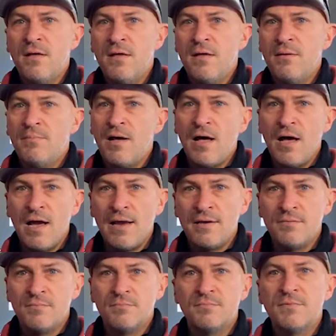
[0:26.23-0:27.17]

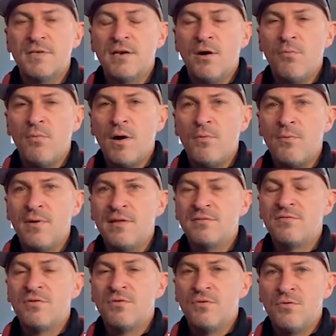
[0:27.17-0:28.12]
behind what went
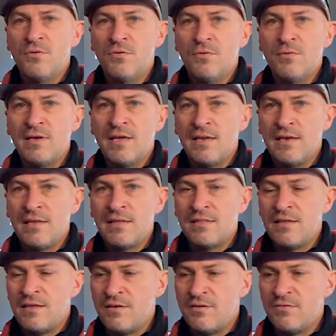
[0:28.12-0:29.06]
to getting
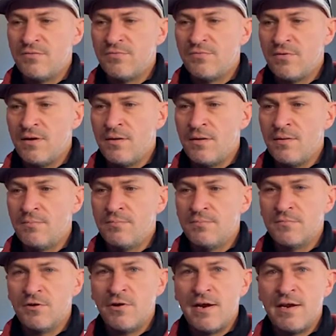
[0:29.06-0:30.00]
these from
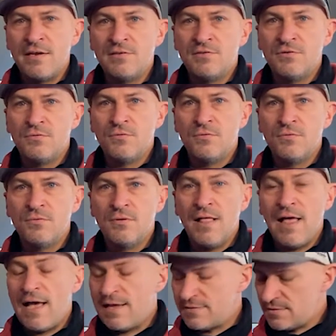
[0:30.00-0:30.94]
grain to
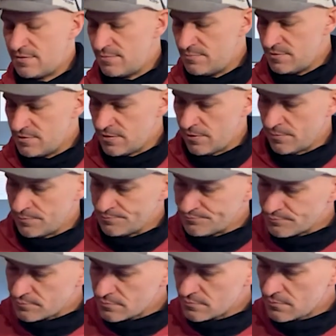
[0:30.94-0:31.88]
glass. So
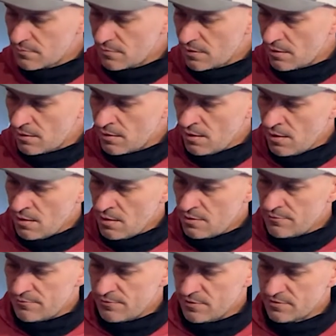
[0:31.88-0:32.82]

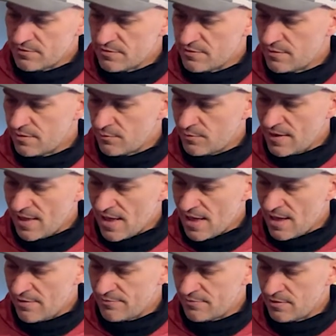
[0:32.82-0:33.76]
first we
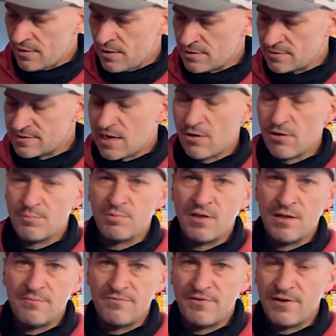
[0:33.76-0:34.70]
have Sour
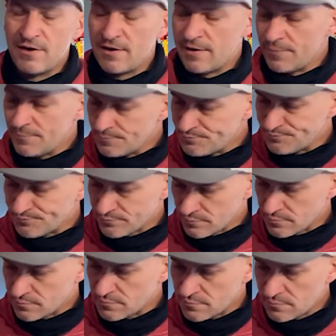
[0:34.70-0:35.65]
Plum Fairy.
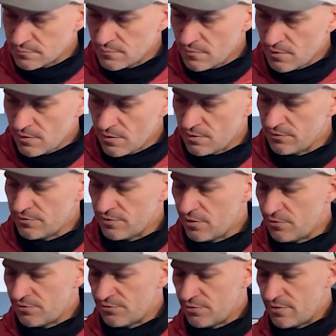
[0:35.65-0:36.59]

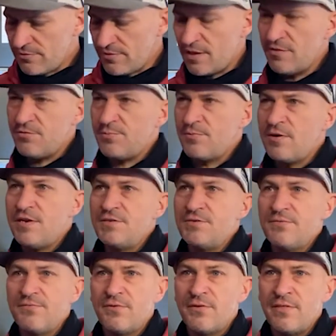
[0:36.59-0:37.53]
So sort of the
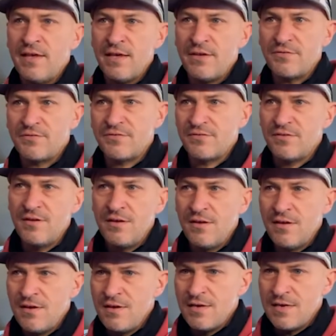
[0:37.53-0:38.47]
inspiration for this
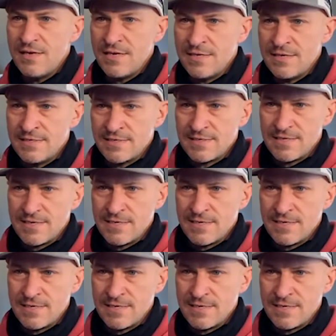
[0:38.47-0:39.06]
is